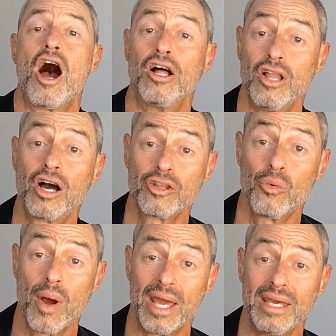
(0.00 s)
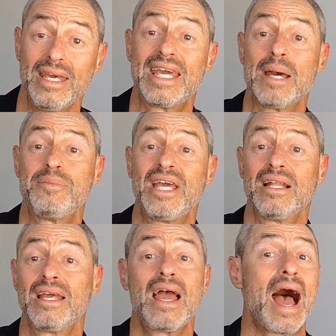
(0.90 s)
Along the way, he kept
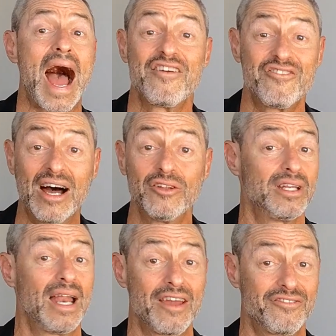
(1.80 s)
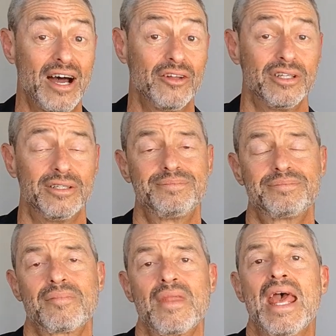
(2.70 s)
yelling, "I found it, I found it!"
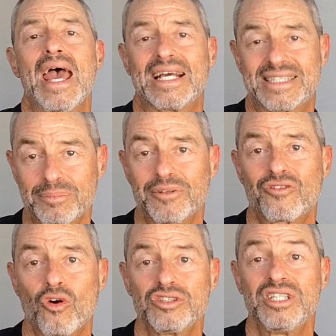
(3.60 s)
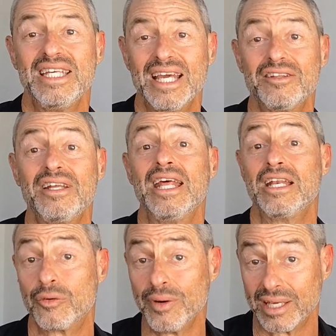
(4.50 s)
Except, of course, he yelled it
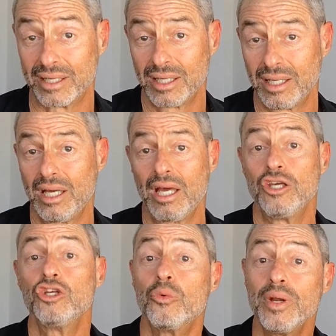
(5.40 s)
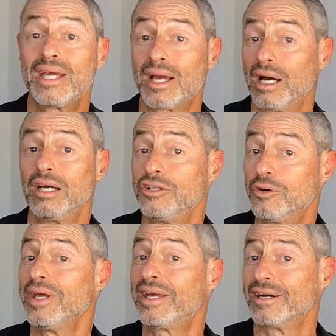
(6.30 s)
in Greek. Eureka!
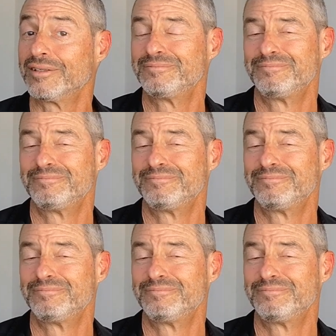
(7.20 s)
Eureka!